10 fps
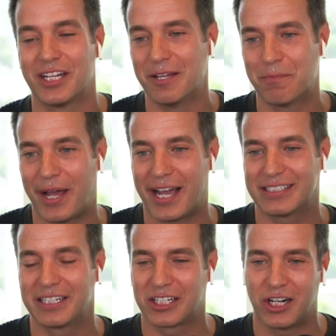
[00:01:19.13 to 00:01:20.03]

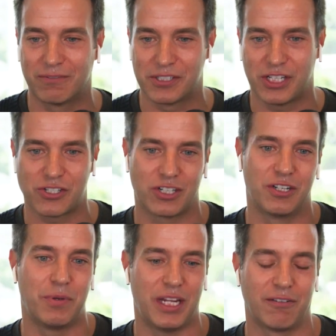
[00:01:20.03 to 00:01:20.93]
impacting the conversation in a
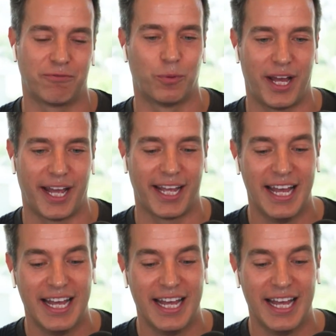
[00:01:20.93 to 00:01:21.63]
meaningful way.